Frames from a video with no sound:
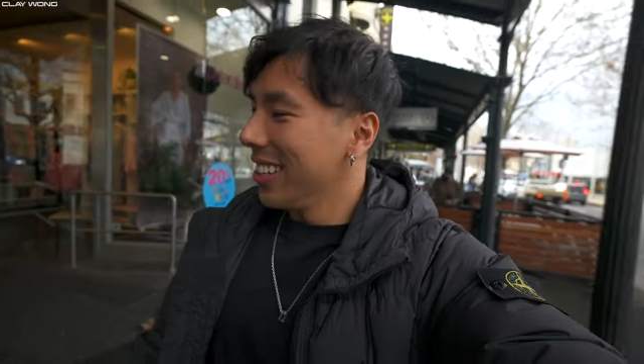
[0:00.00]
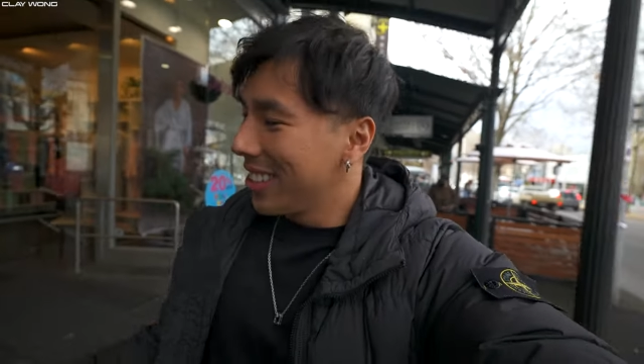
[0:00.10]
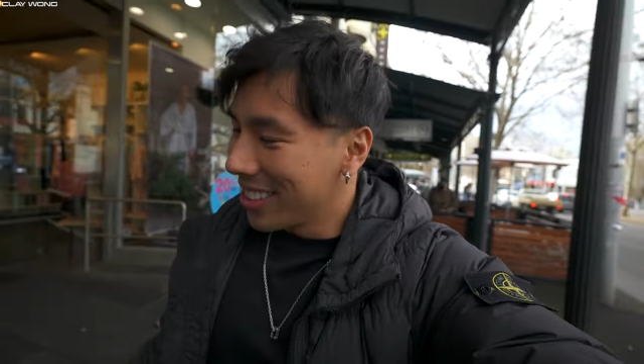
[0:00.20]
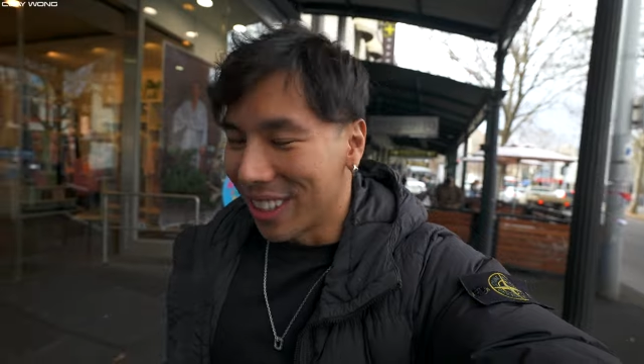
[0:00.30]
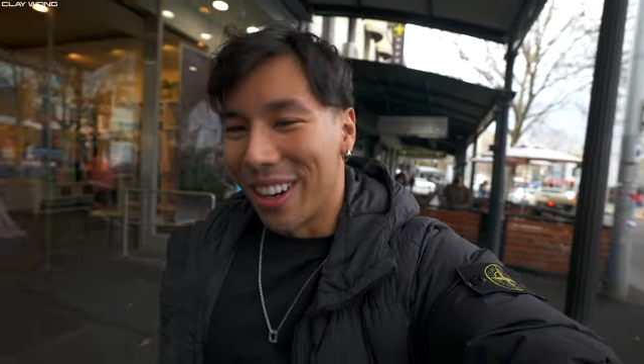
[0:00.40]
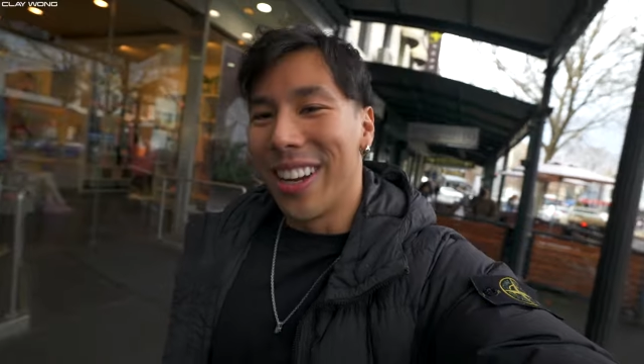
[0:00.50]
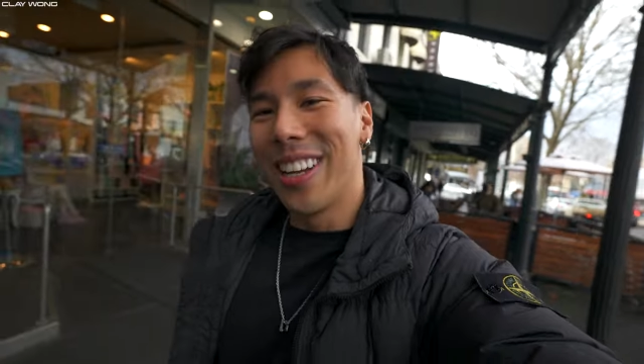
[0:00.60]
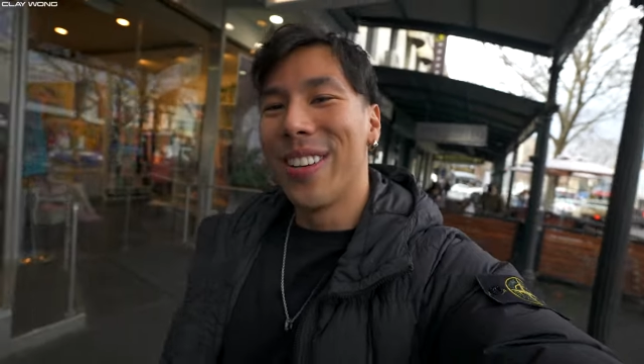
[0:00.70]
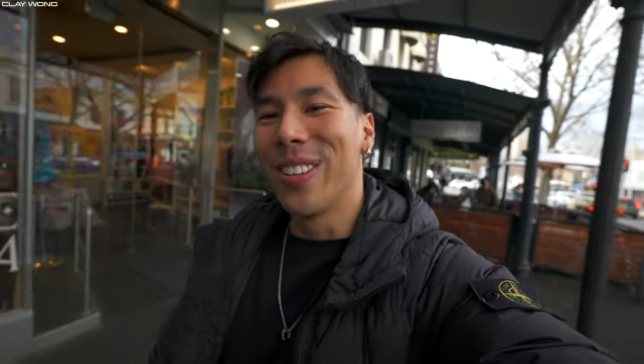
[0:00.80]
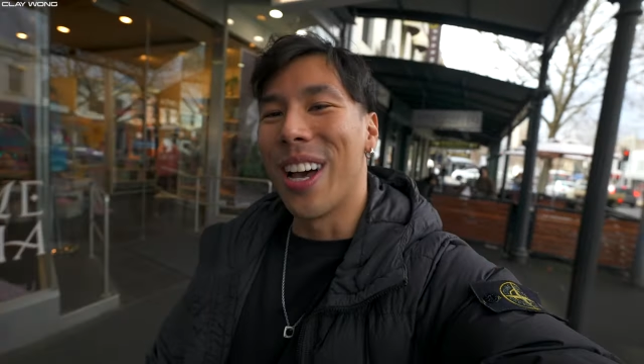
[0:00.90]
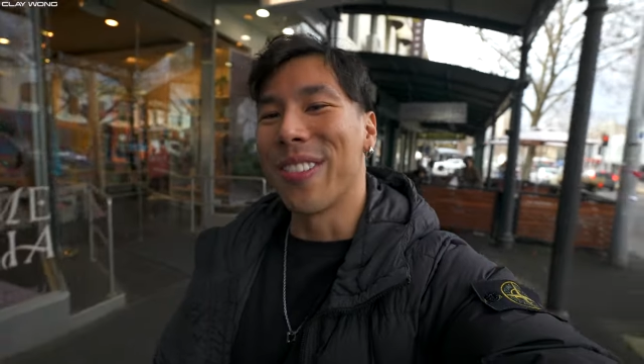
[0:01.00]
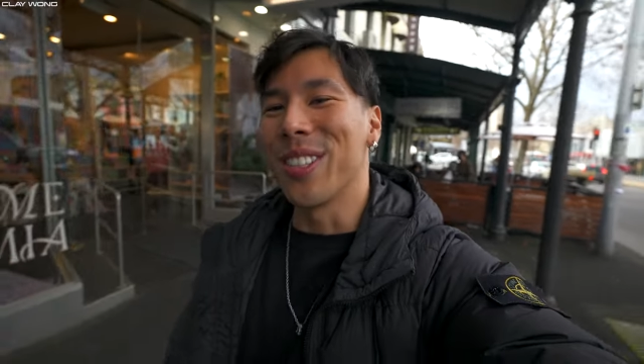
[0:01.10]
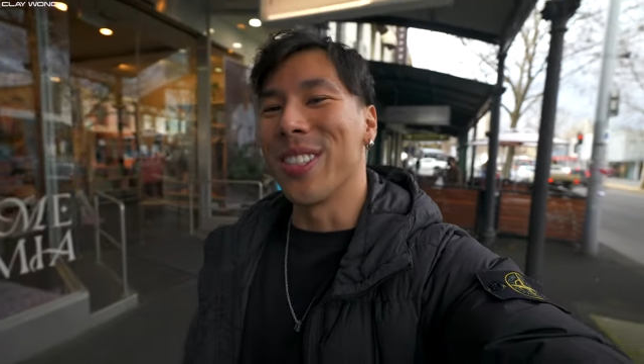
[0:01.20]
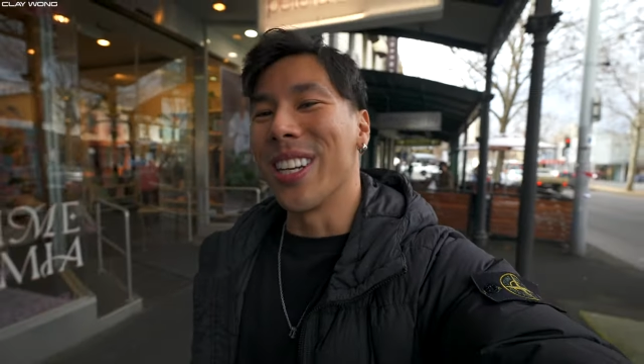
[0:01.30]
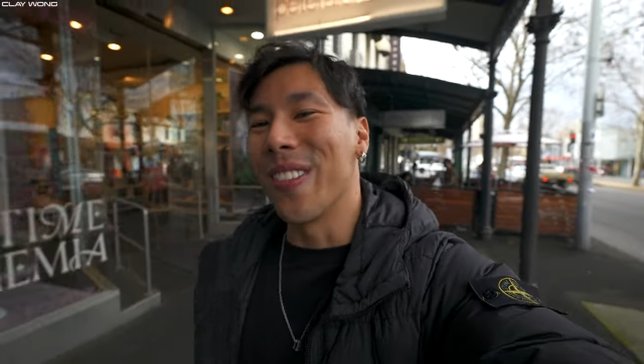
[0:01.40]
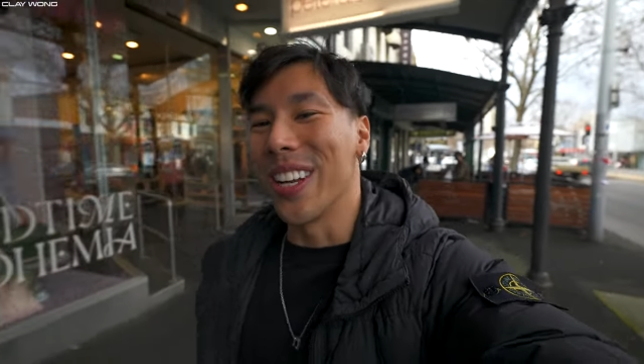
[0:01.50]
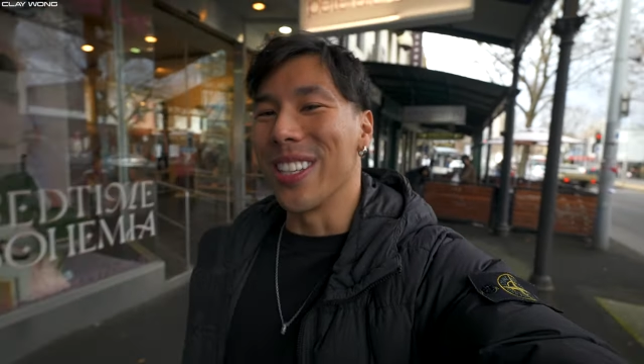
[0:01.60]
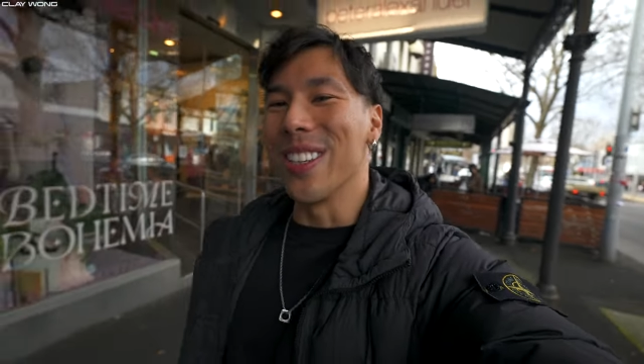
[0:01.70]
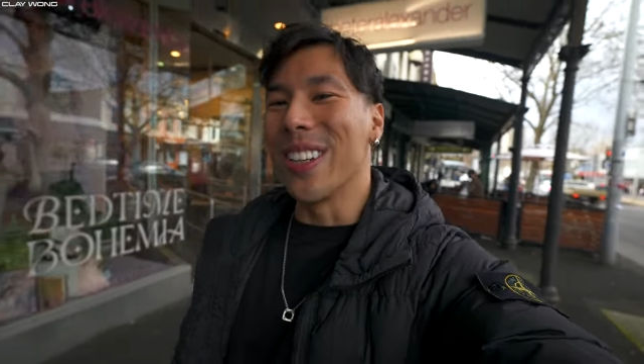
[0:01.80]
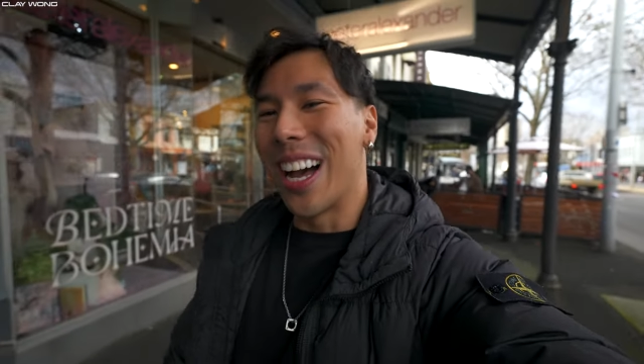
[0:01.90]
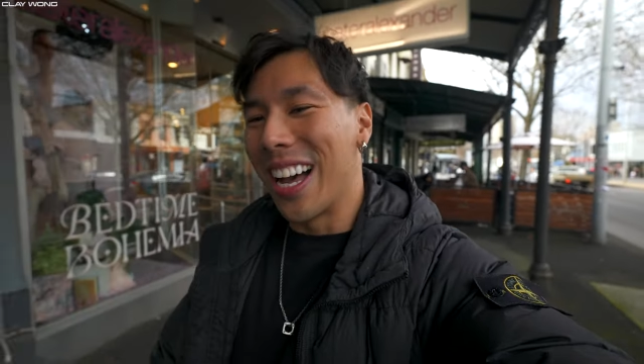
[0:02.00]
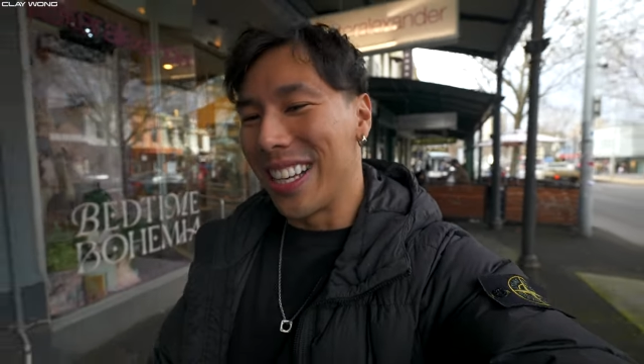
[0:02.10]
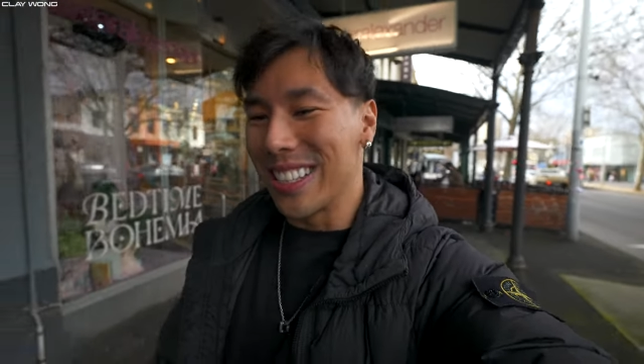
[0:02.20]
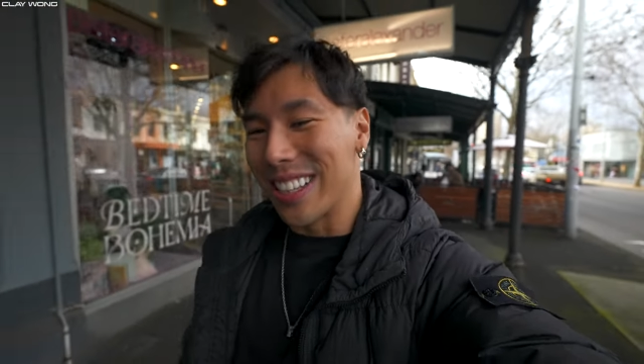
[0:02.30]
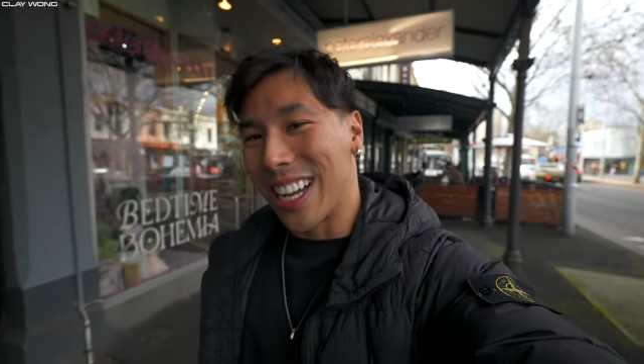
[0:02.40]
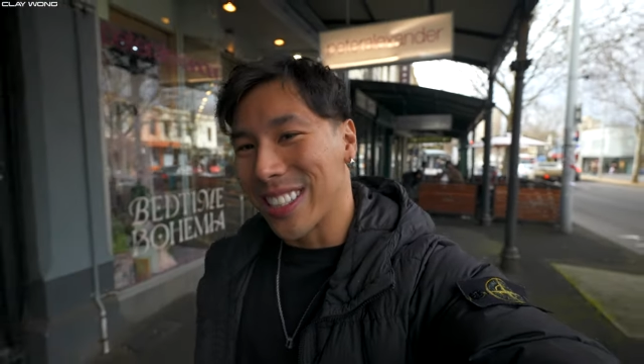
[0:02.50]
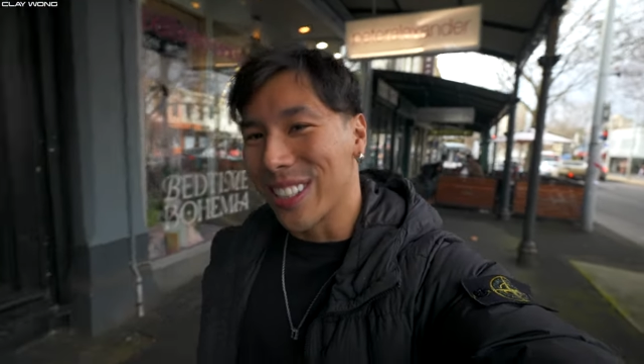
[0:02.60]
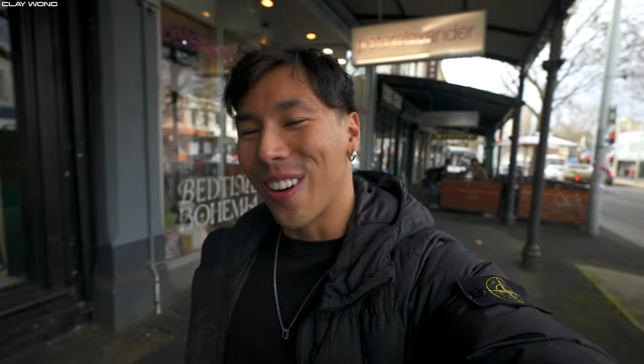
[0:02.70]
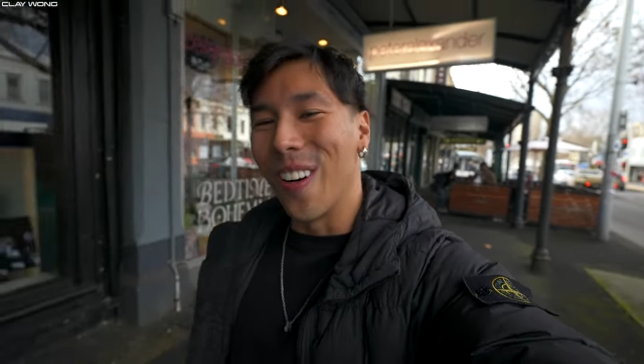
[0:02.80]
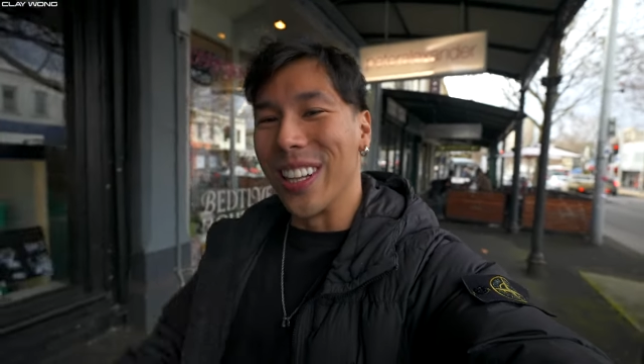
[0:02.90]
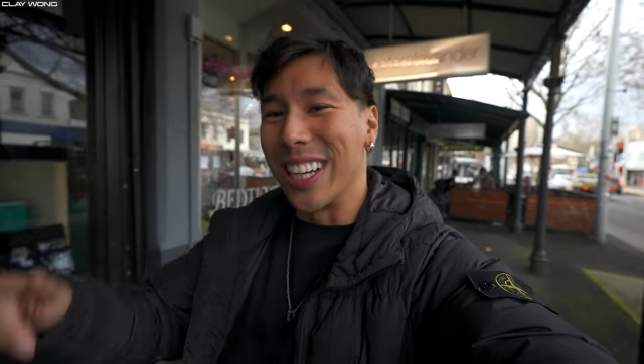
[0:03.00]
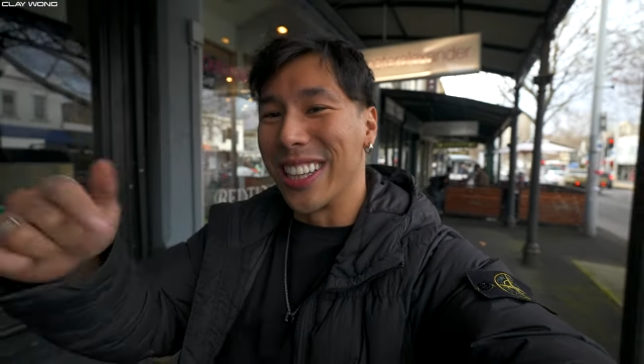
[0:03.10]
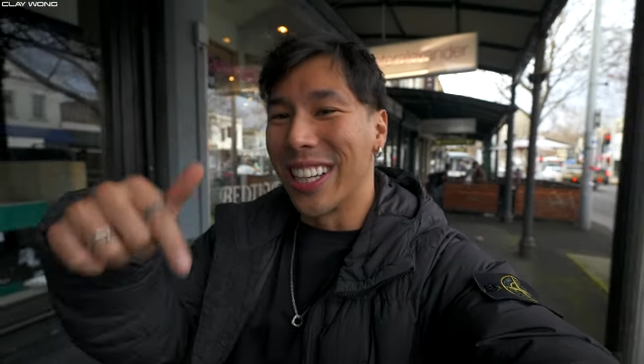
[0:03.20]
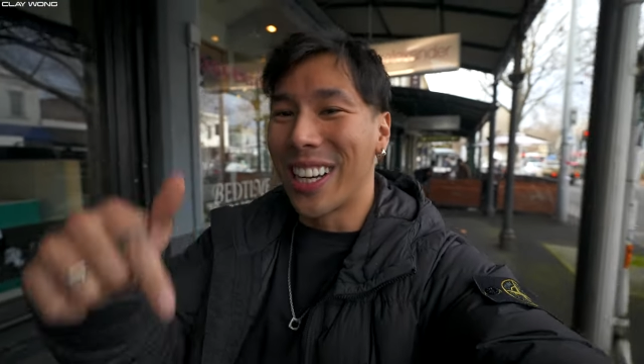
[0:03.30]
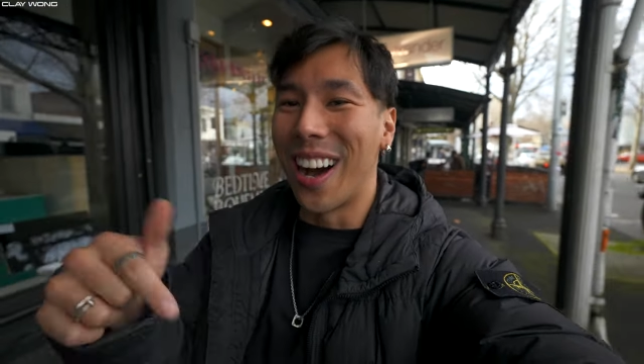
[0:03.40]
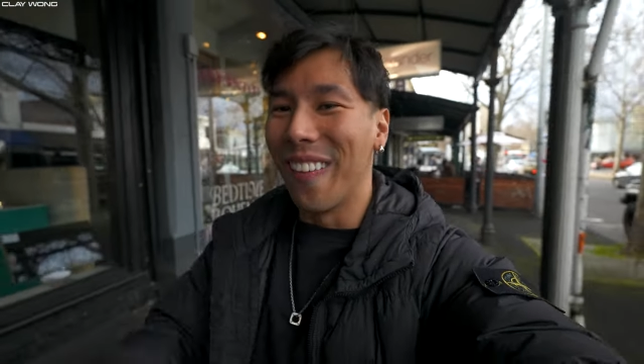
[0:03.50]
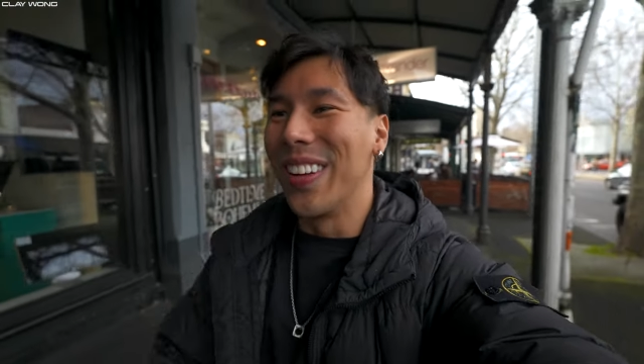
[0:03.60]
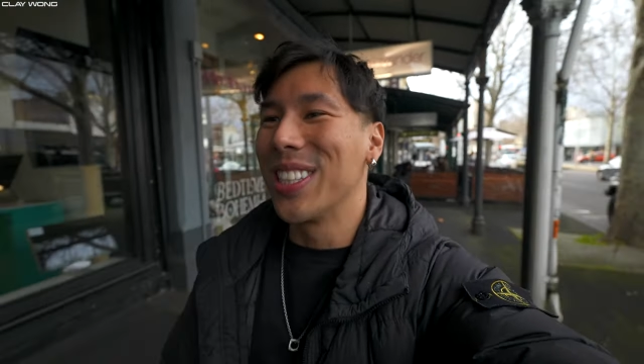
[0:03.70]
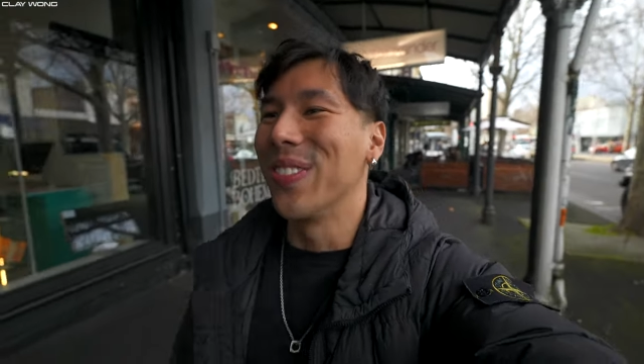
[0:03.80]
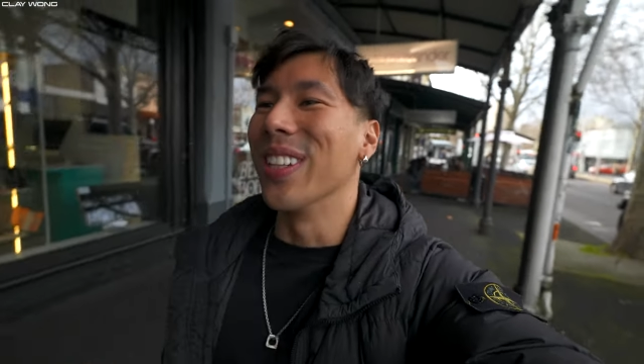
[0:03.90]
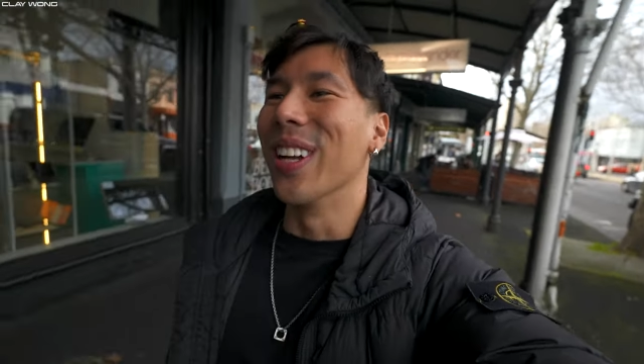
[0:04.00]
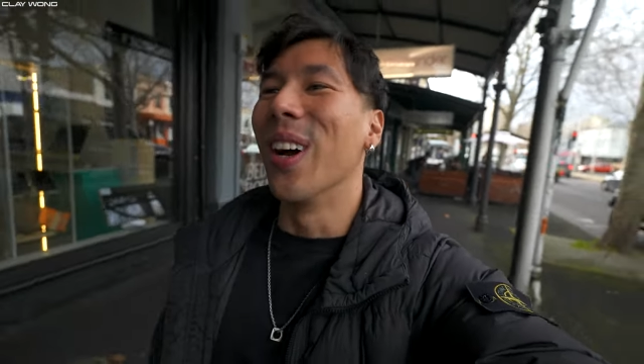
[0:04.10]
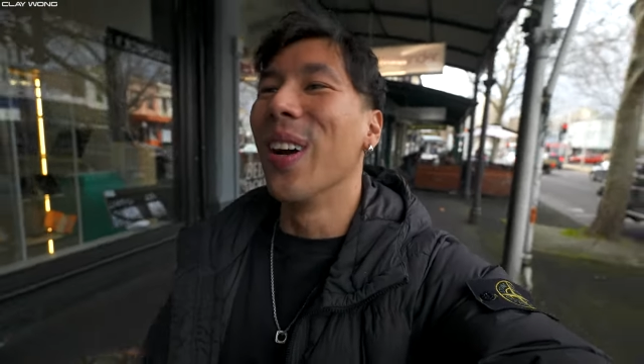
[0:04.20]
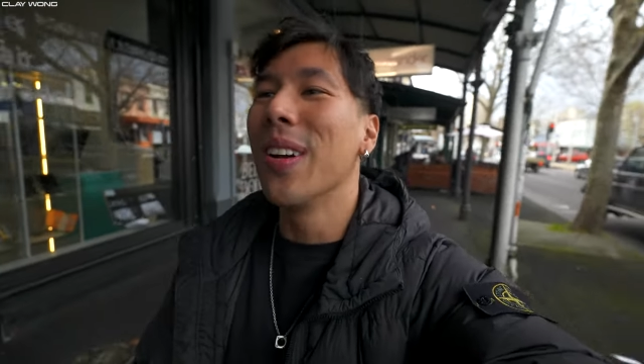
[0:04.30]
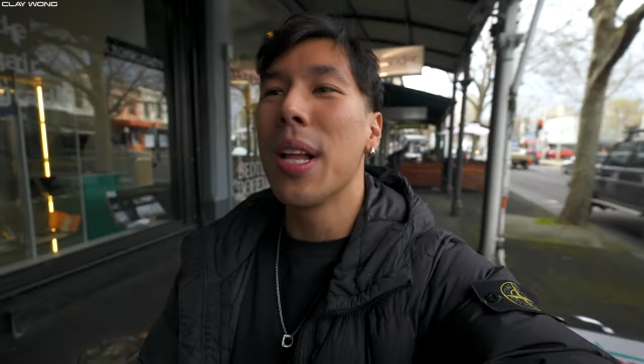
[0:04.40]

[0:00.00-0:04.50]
So we'll have to see what you guys like to call it in the comments below.